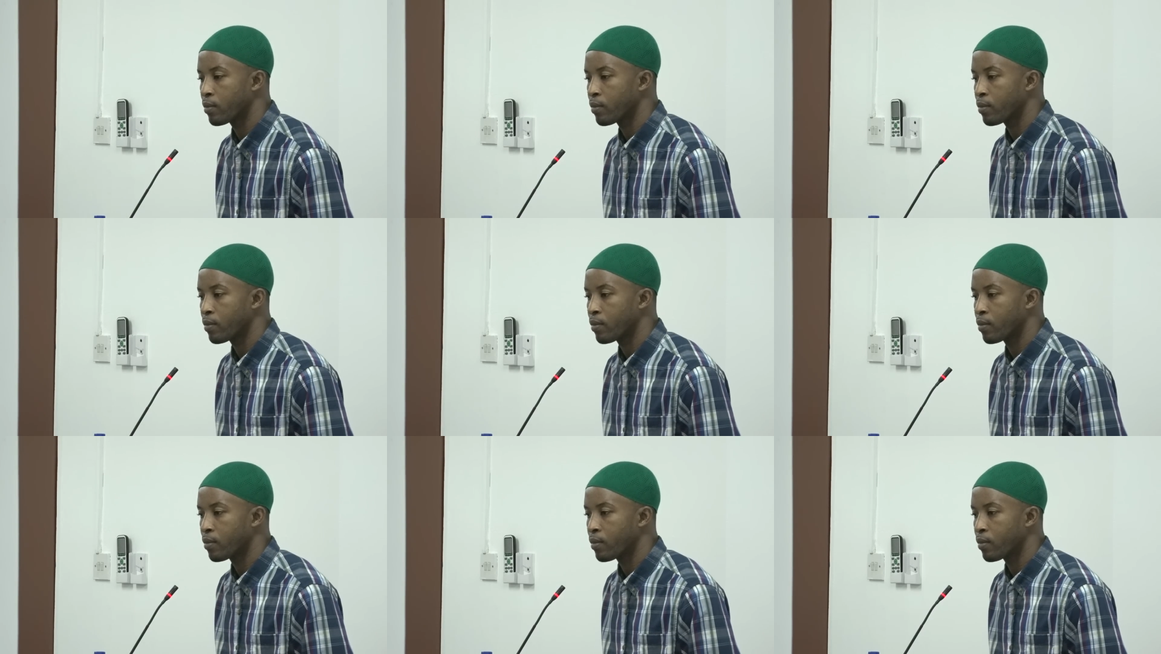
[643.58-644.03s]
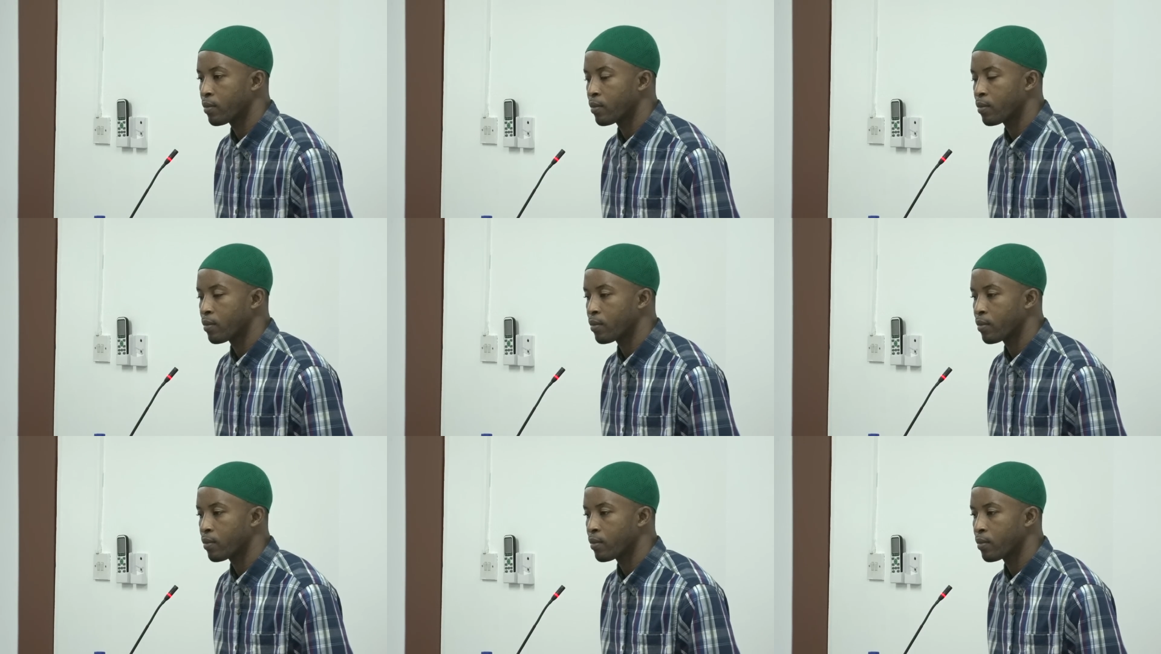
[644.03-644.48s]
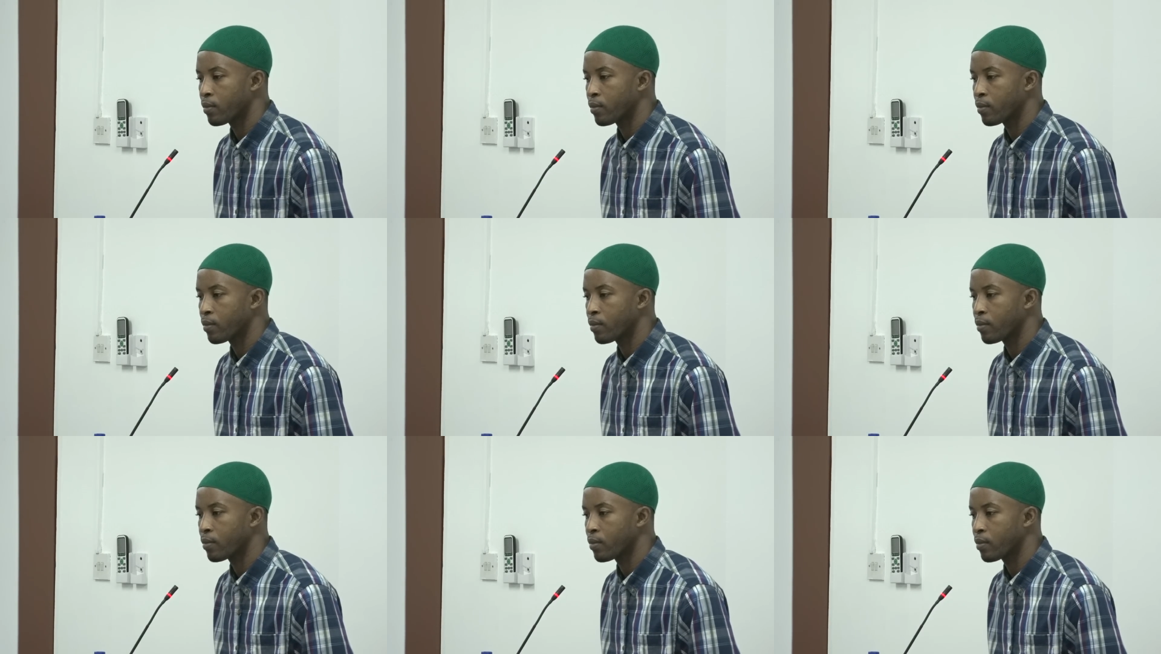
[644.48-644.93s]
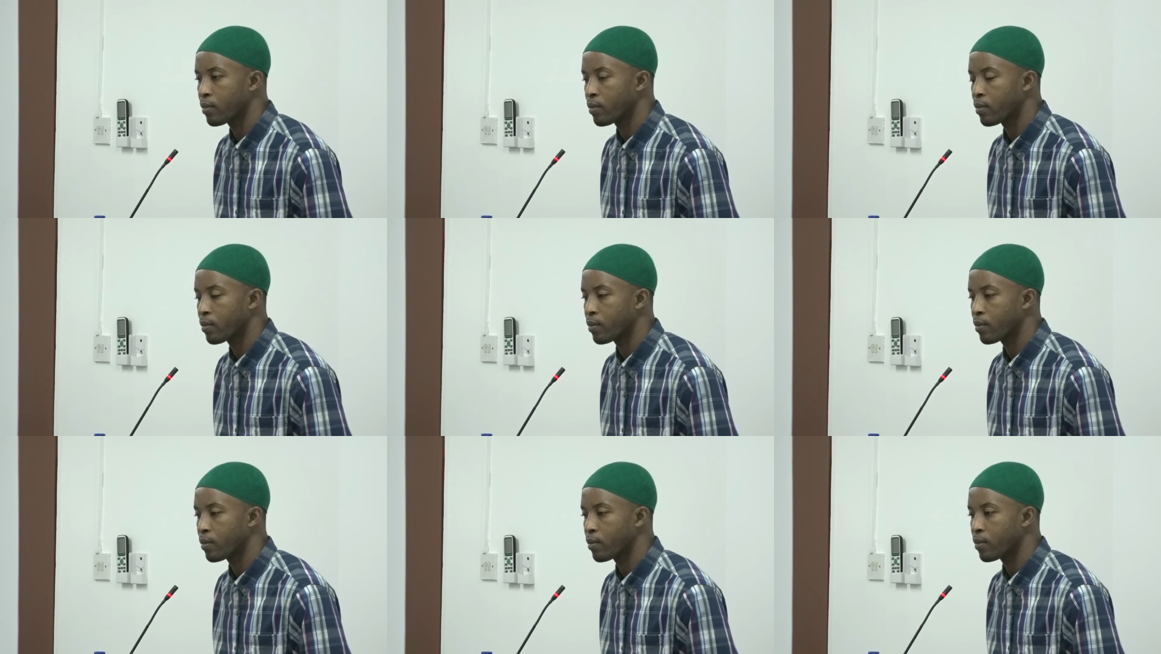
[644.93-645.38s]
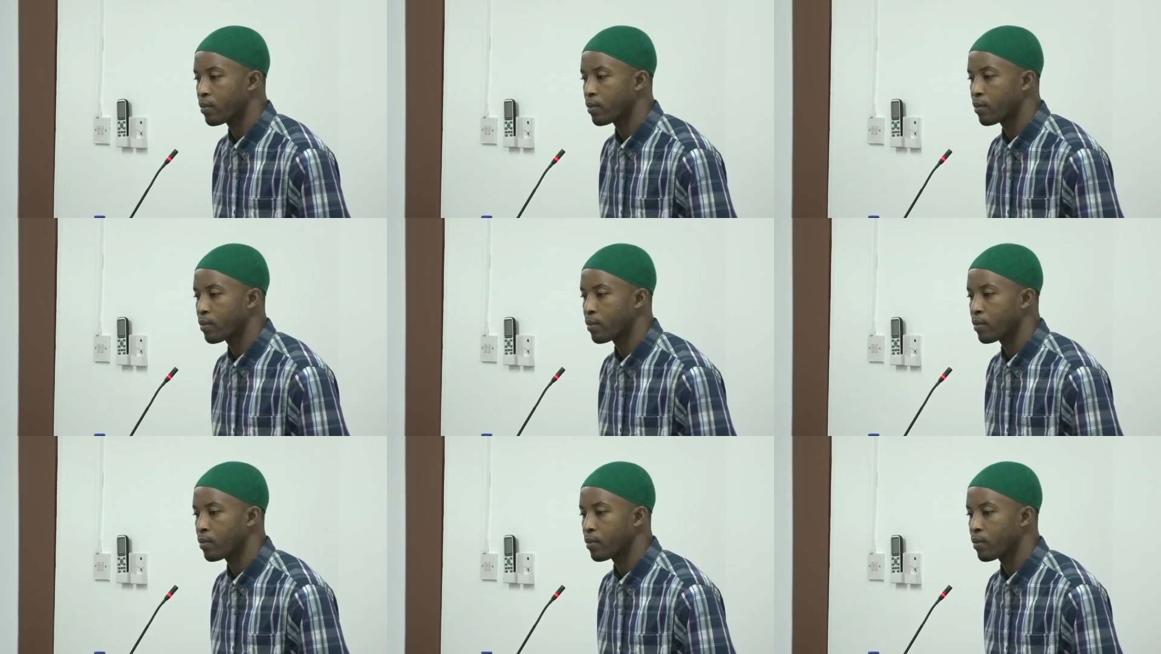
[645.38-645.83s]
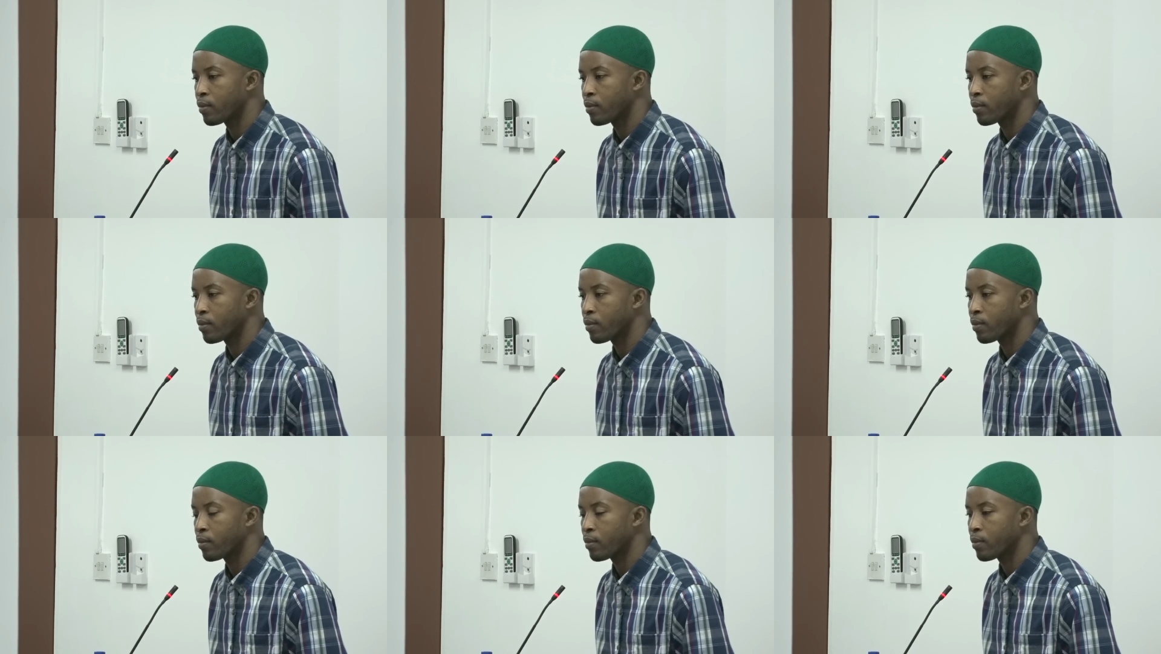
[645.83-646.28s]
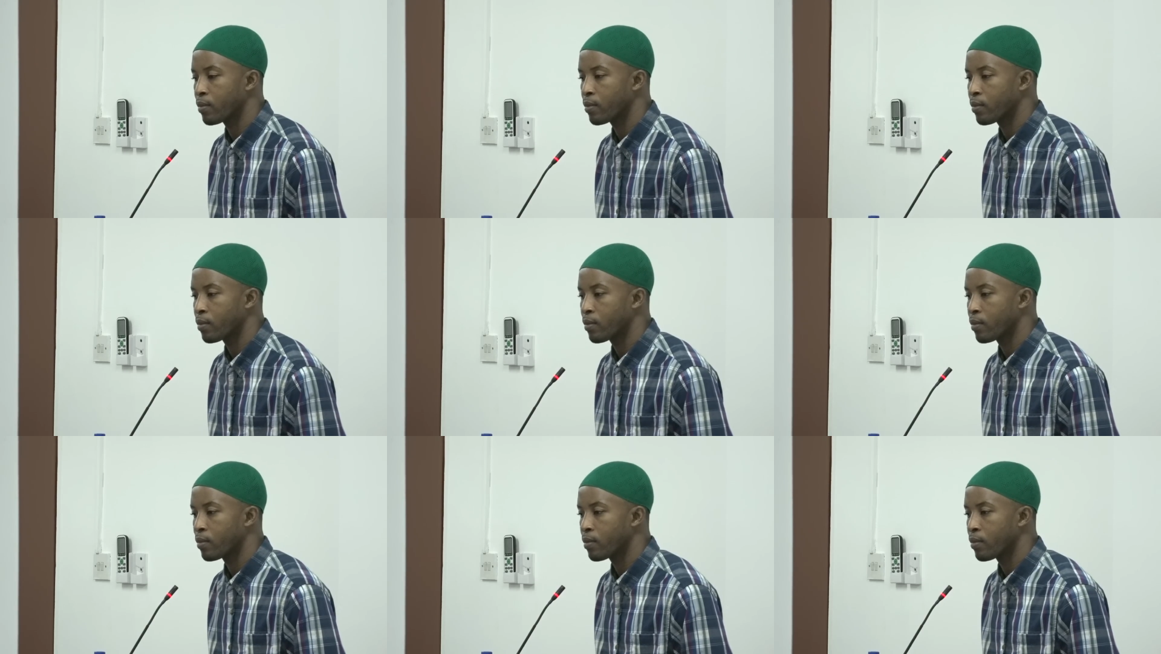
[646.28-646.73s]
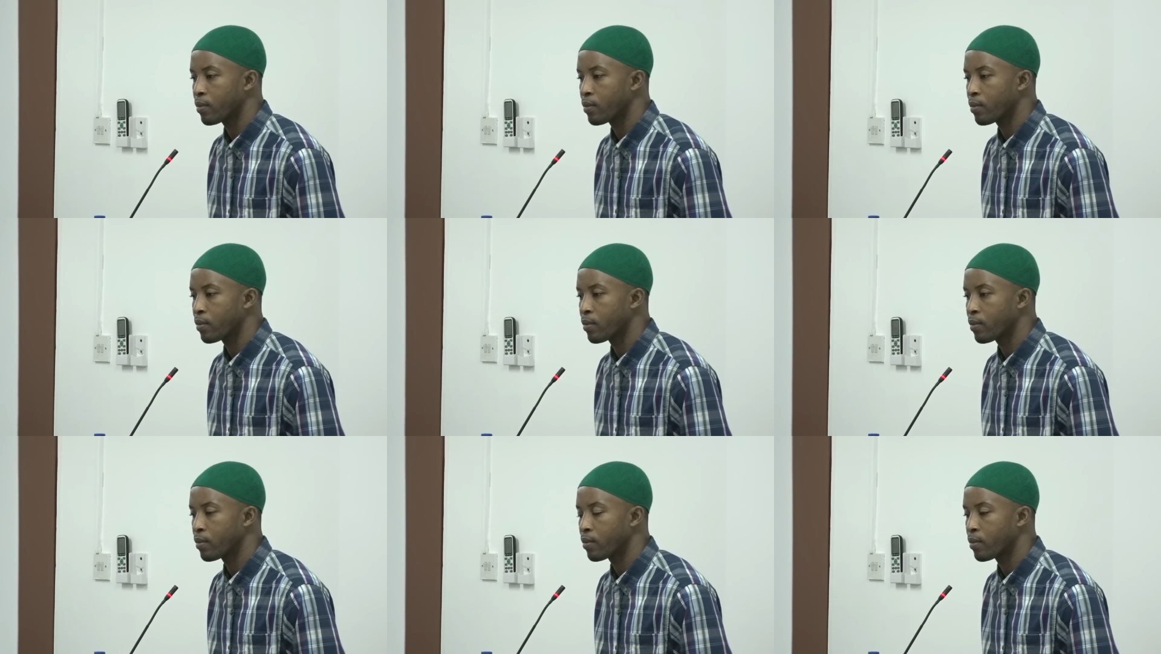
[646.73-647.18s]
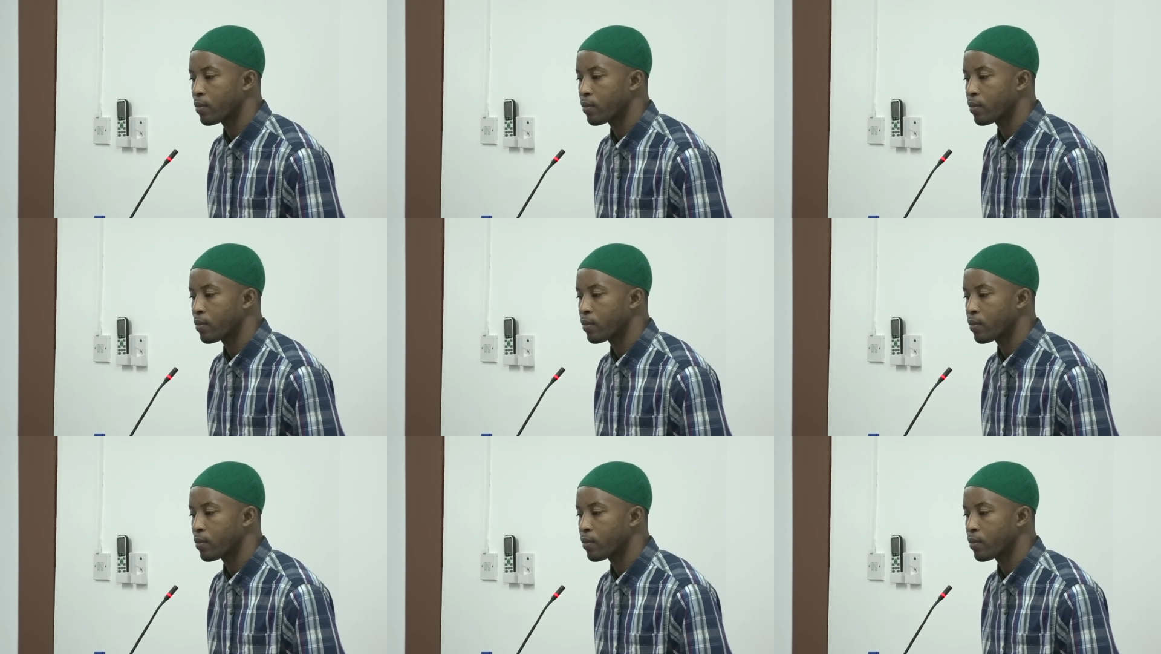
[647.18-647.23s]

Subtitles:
No one is speaking in this clip.